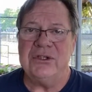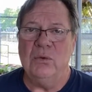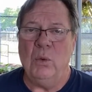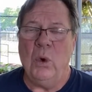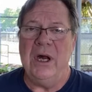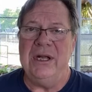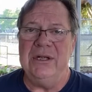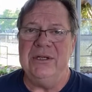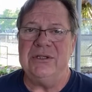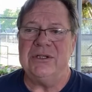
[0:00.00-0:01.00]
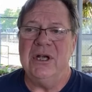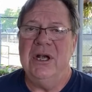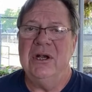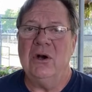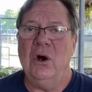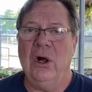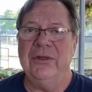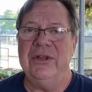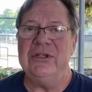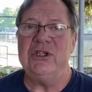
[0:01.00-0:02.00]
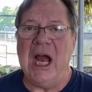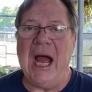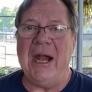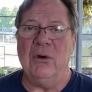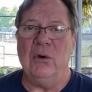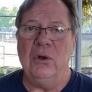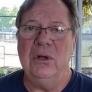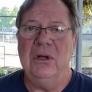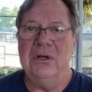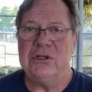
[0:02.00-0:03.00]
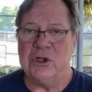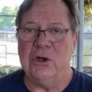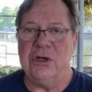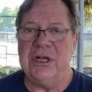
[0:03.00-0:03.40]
The one is called the channel shirt.